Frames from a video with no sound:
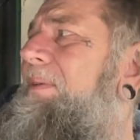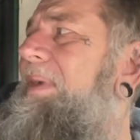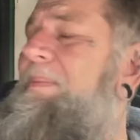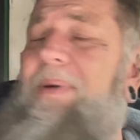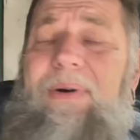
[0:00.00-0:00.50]
a
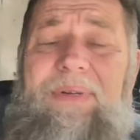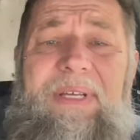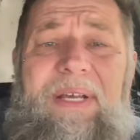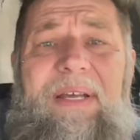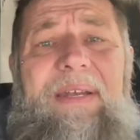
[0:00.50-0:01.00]
rebuild.
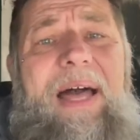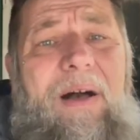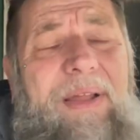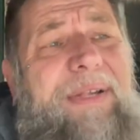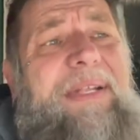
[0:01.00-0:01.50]

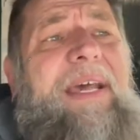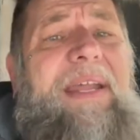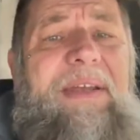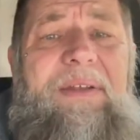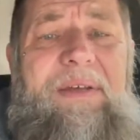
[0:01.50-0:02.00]
Now let's get
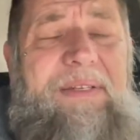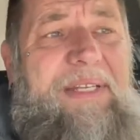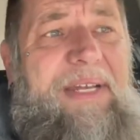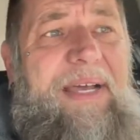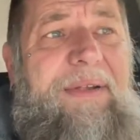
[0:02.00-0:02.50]
into
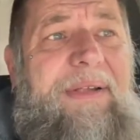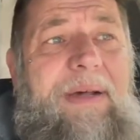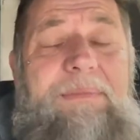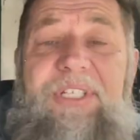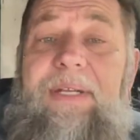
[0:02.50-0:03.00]
today's
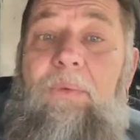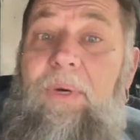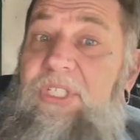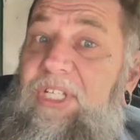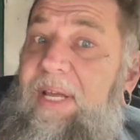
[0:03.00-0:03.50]
subject,
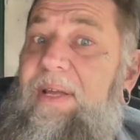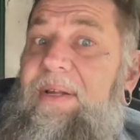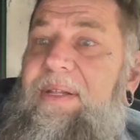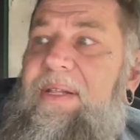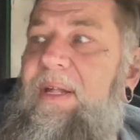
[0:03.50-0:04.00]
which
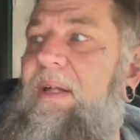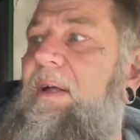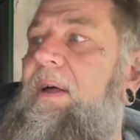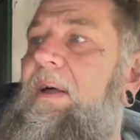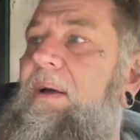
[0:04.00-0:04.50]
is
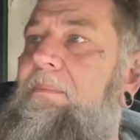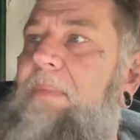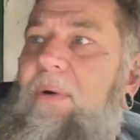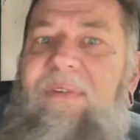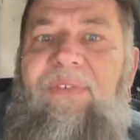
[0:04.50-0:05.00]

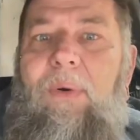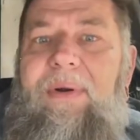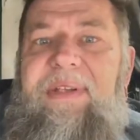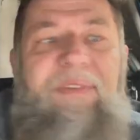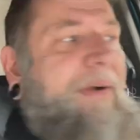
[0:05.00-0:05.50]
motor
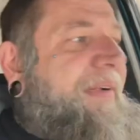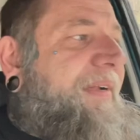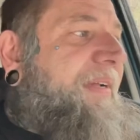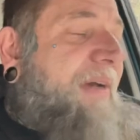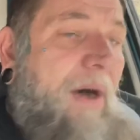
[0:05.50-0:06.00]
force
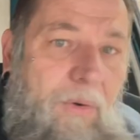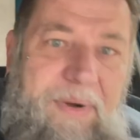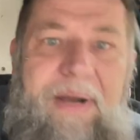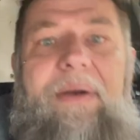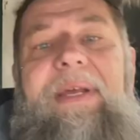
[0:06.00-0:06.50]
versus
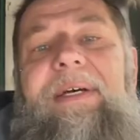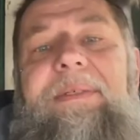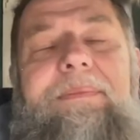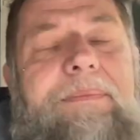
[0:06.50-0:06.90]
cone area.